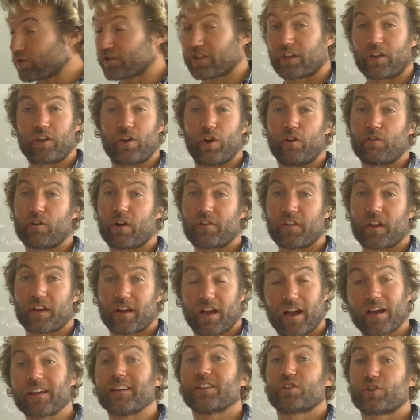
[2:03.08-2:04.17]
security on the
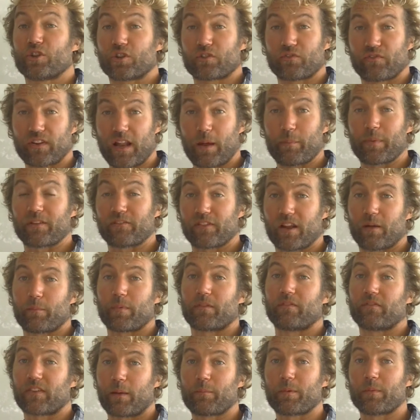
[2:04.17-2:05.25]
kite, it's just flapping
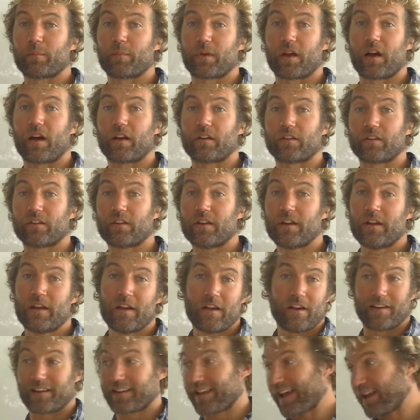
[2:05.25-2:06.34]
behind you.
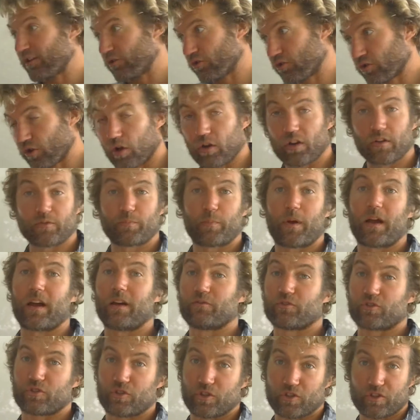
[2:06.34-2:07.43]
And again, dollars,
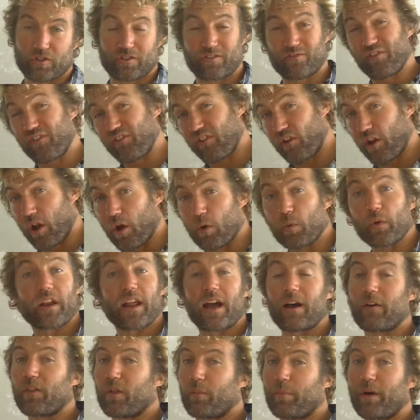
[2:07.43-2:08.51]
pounds just flowing
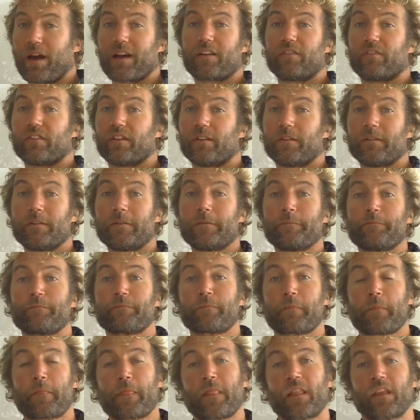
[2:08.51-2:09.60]
out the back of it.
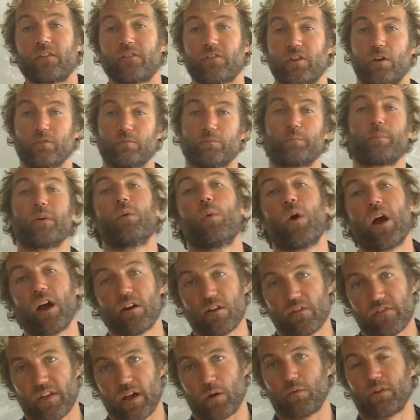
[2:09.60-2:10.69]
So be
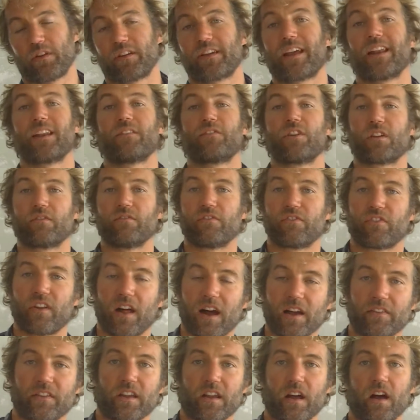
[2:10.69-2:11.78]
aware of that one. Again, if you can
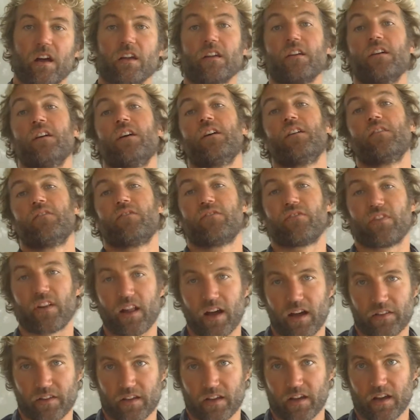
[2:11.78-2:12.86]
fly the kite,
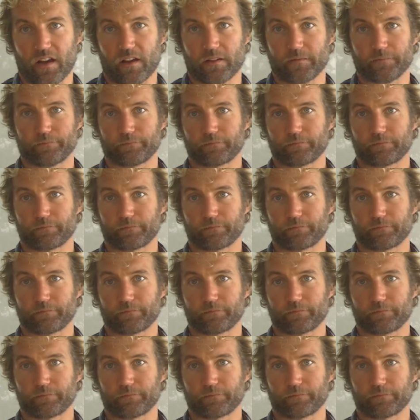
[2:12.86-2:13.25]
fly the kite.